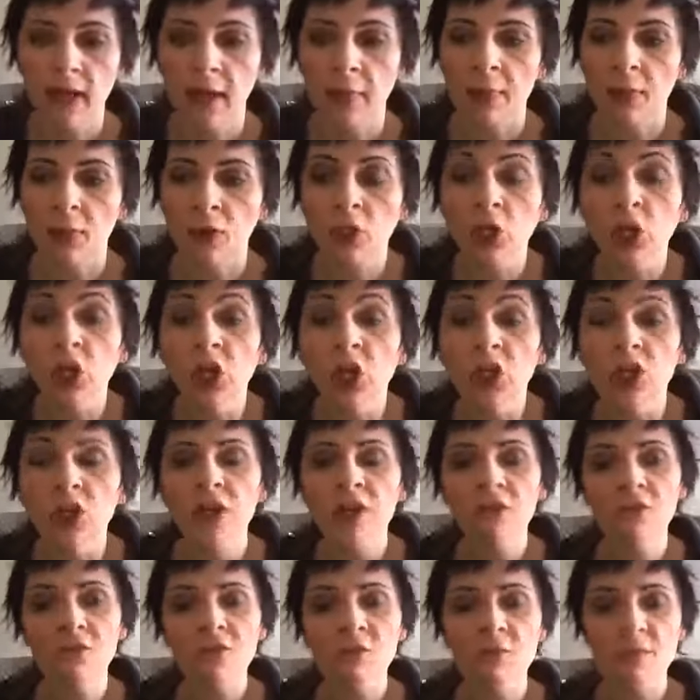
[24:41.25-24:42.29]
and they're
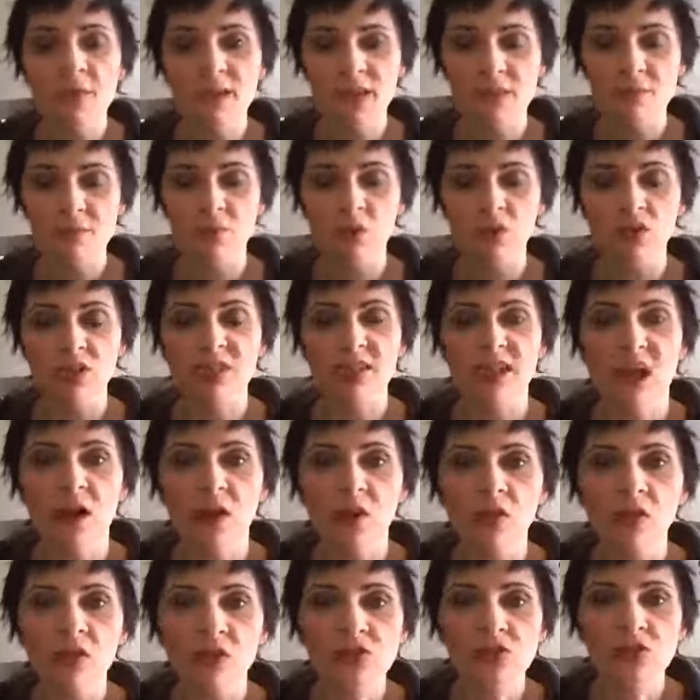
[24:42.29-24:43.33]
looking for people to
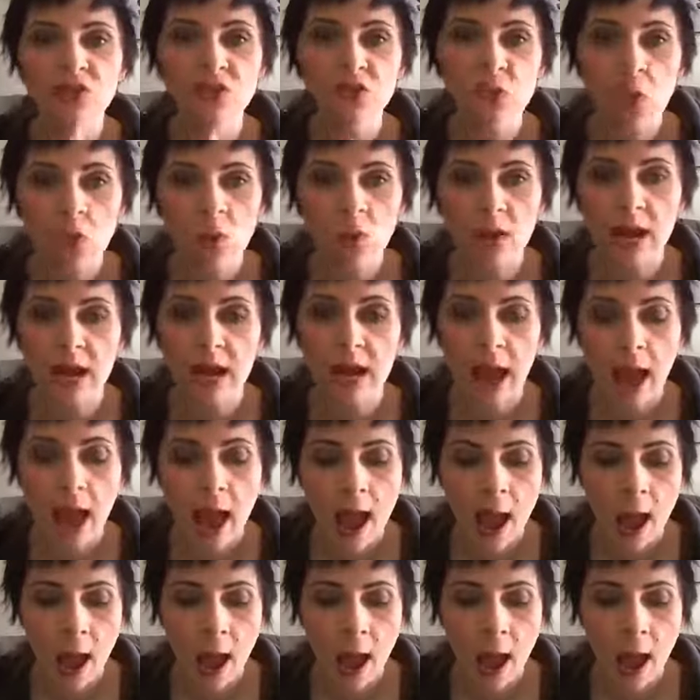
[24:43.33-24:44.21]
tell their story